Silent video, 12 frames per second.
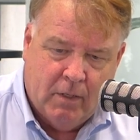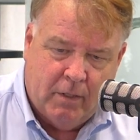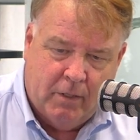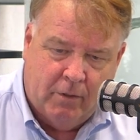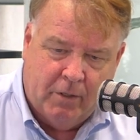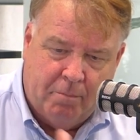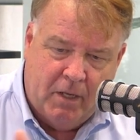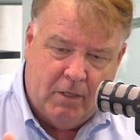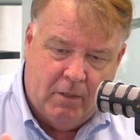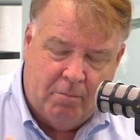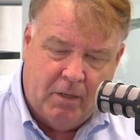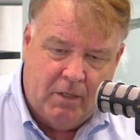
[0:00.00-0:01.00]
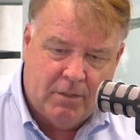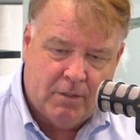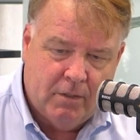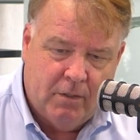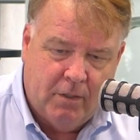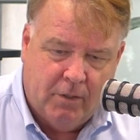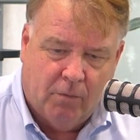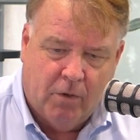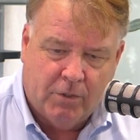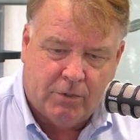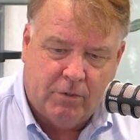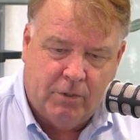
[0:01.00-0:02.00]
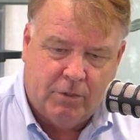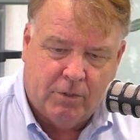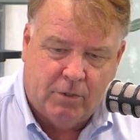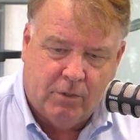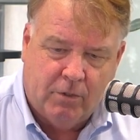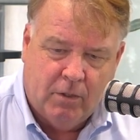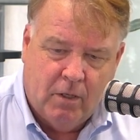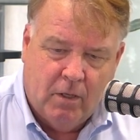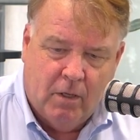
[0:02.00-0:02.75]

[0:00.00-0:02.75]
you know, an opinion piece in the Wall Street Journal